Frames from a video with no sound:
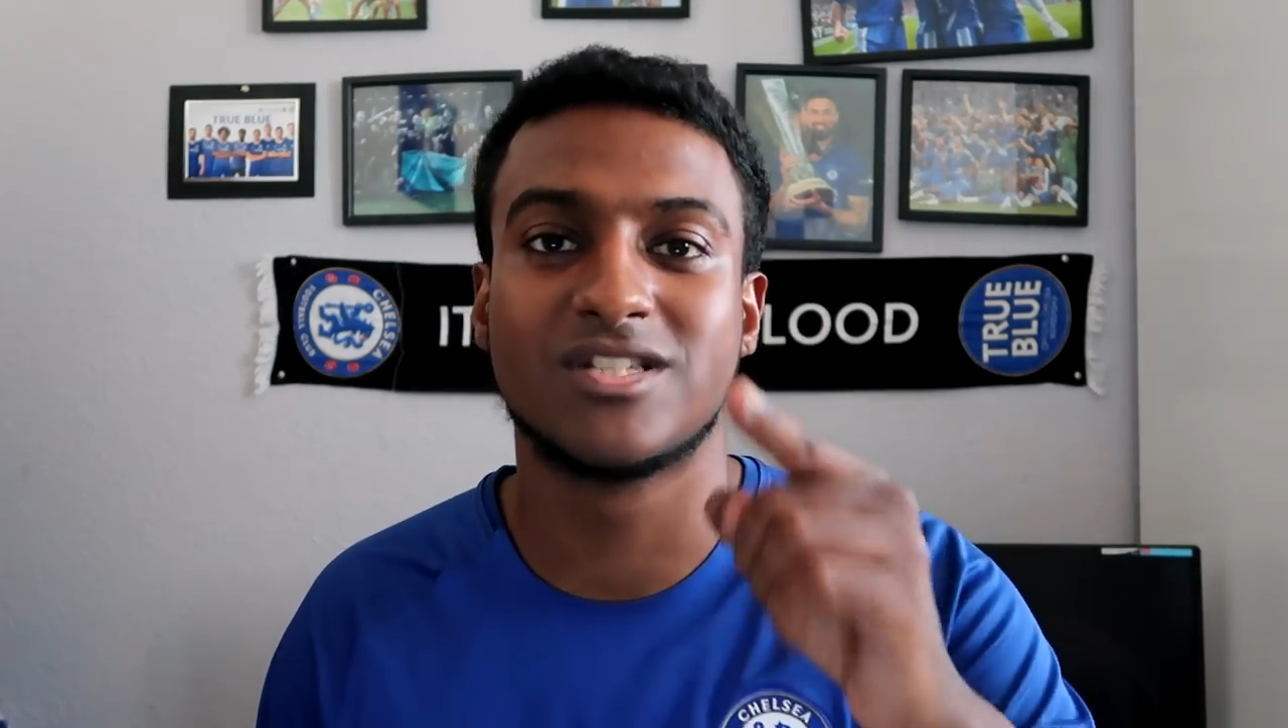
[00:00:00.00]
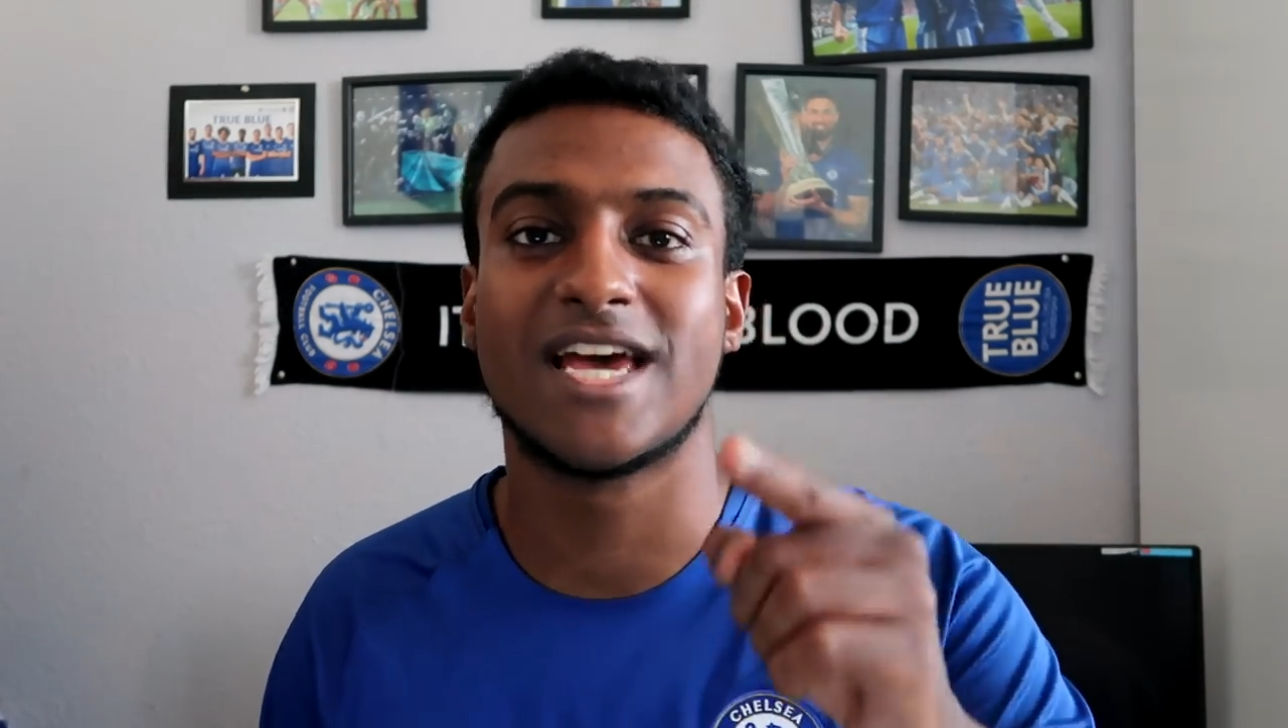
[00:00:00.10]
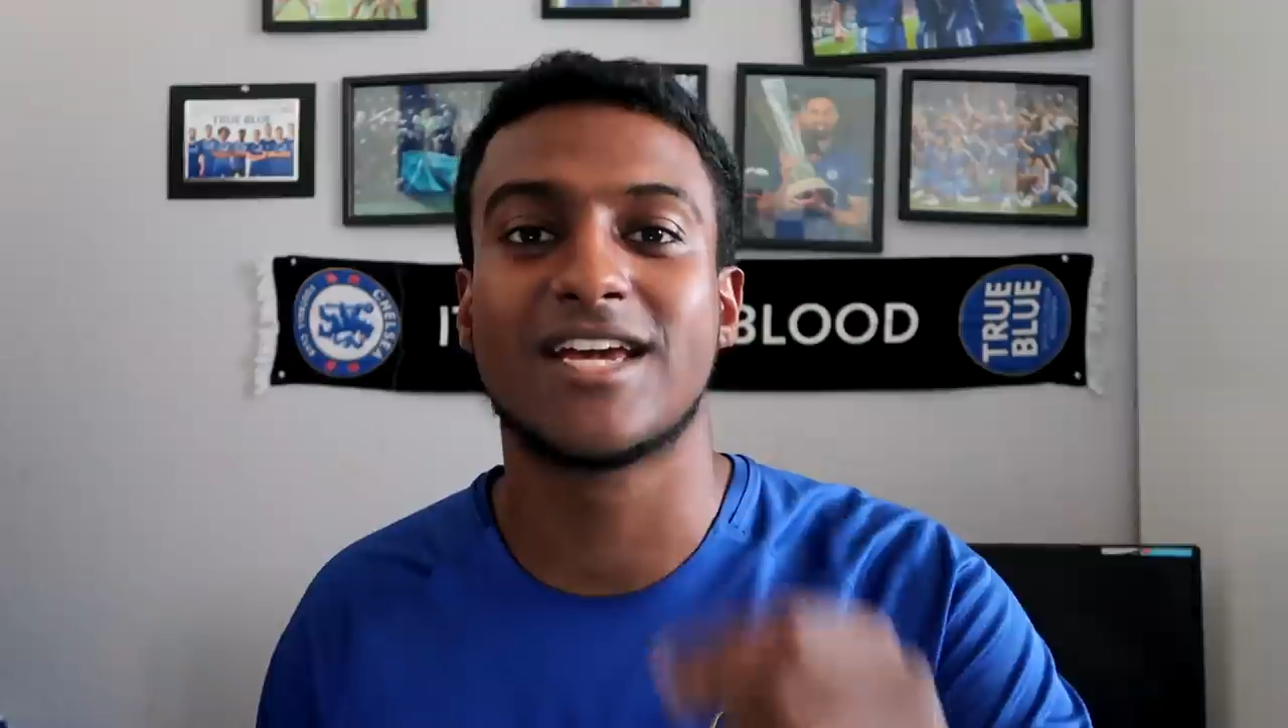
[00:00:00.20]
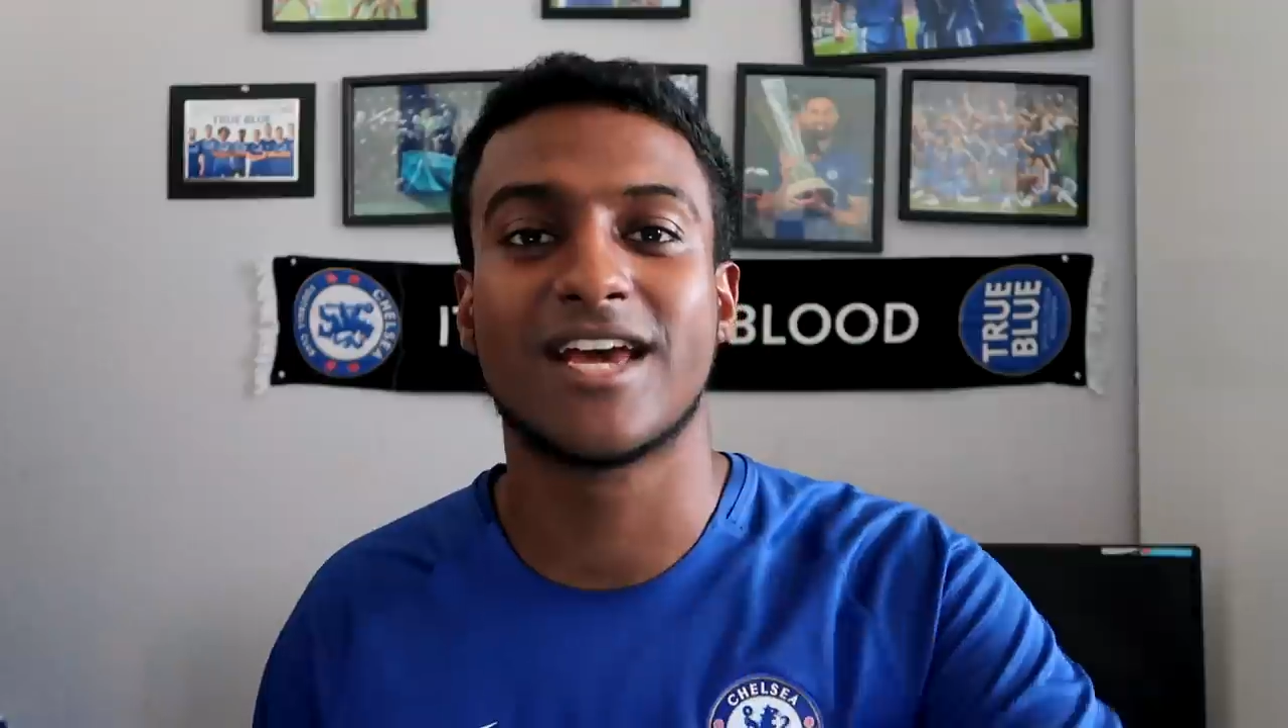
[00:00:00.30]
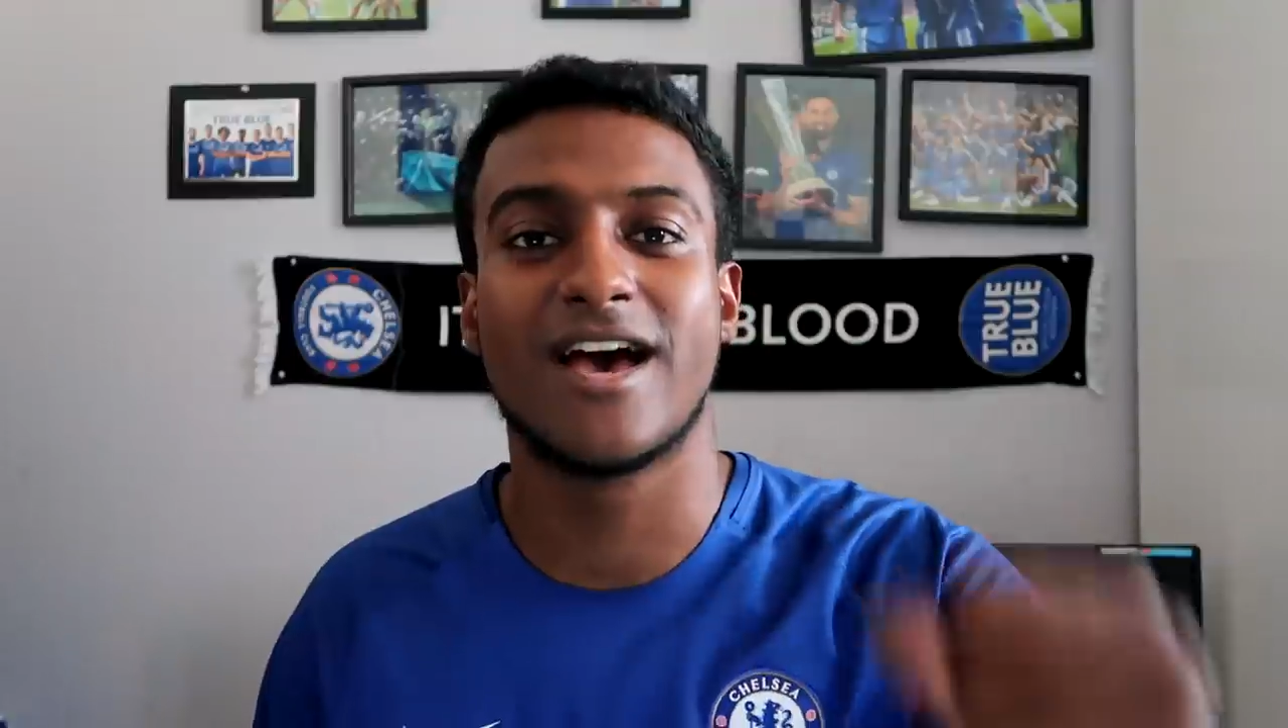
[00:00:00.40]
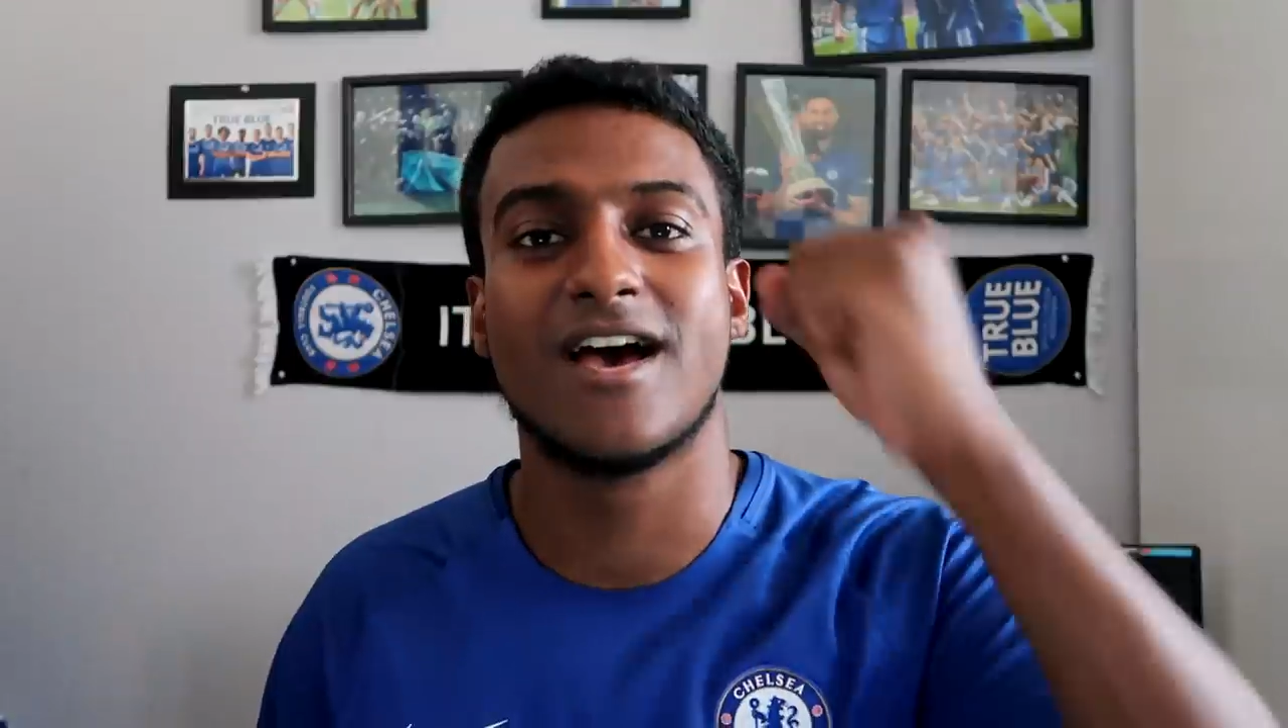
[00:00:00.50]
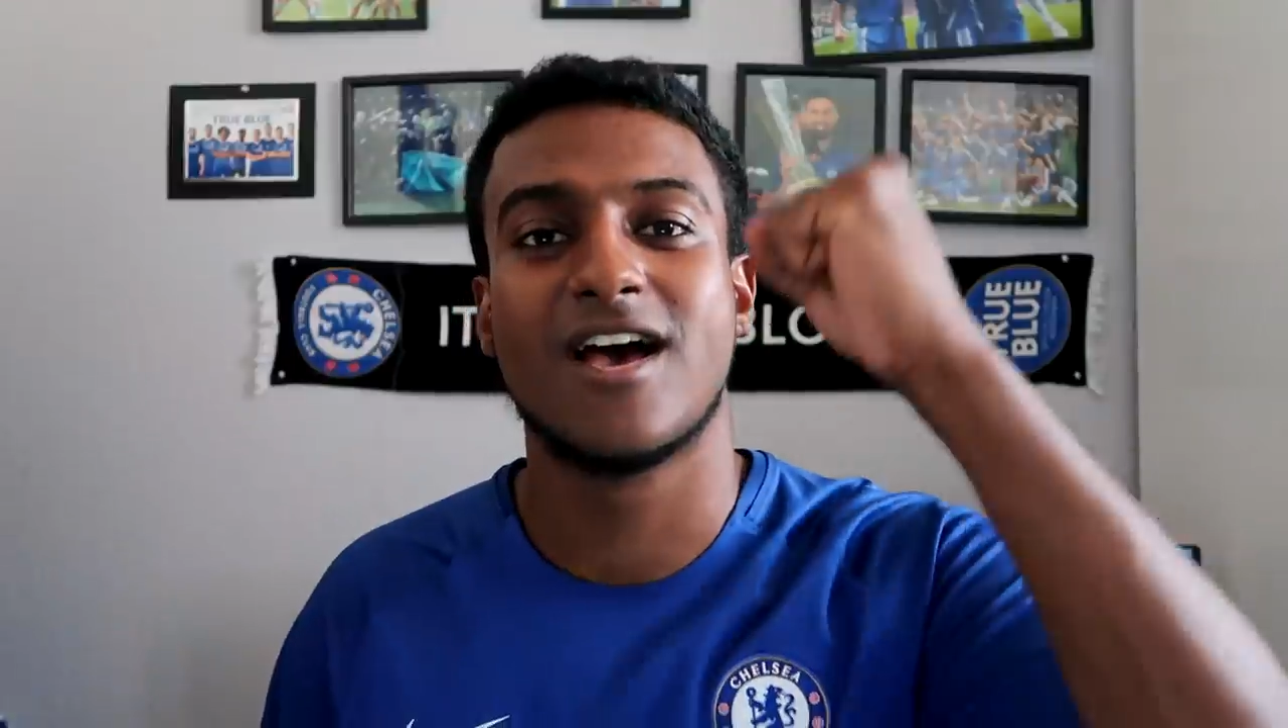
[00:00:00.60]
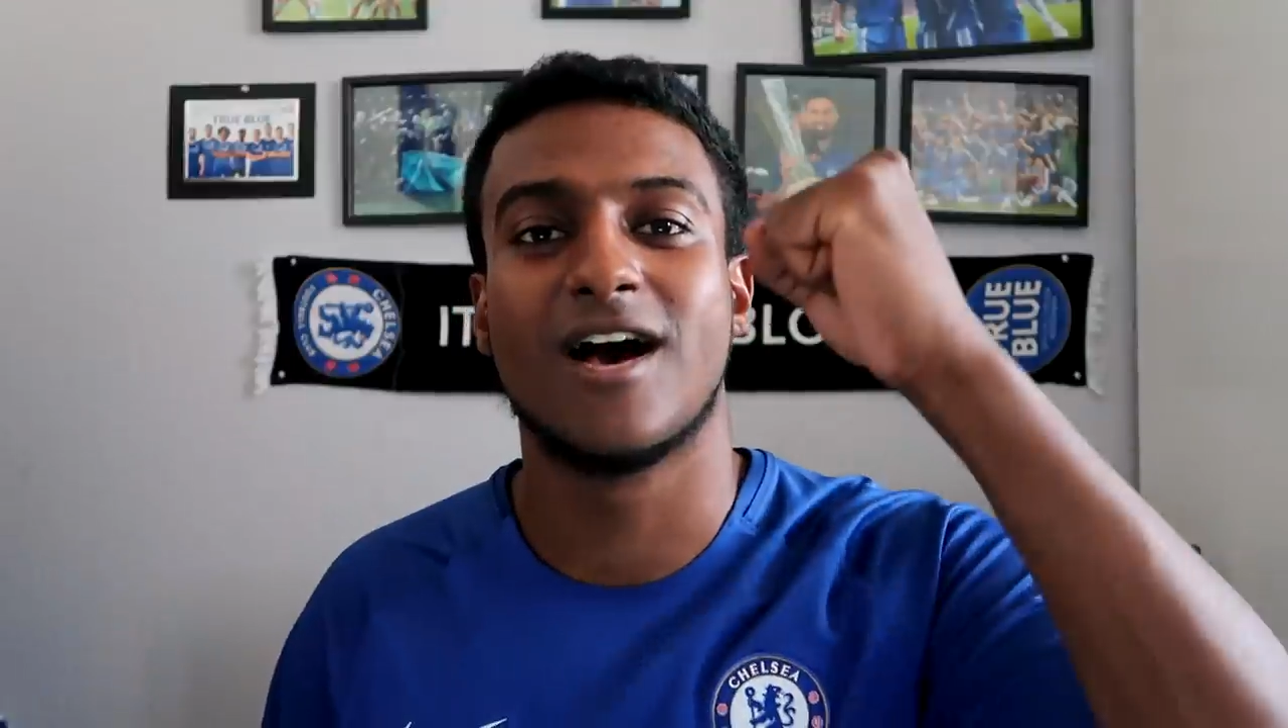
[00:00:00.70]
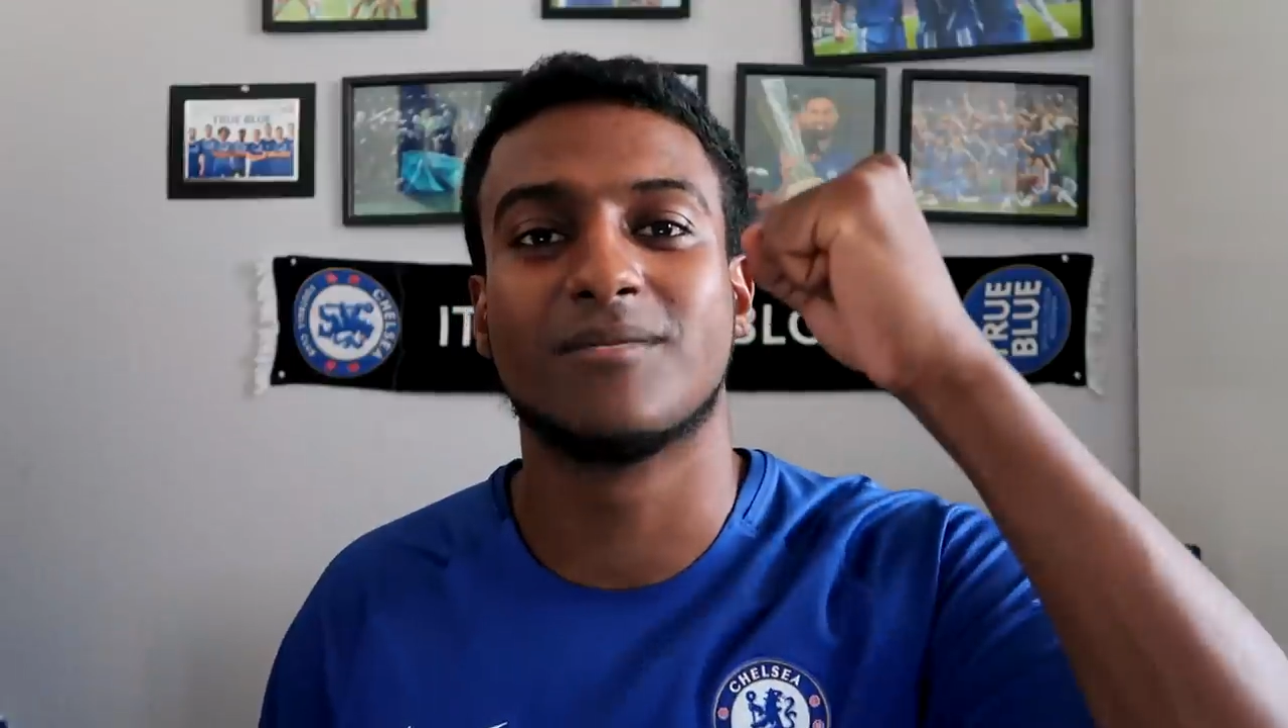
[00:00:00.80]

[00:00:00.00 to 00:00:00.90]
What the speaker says: Take care.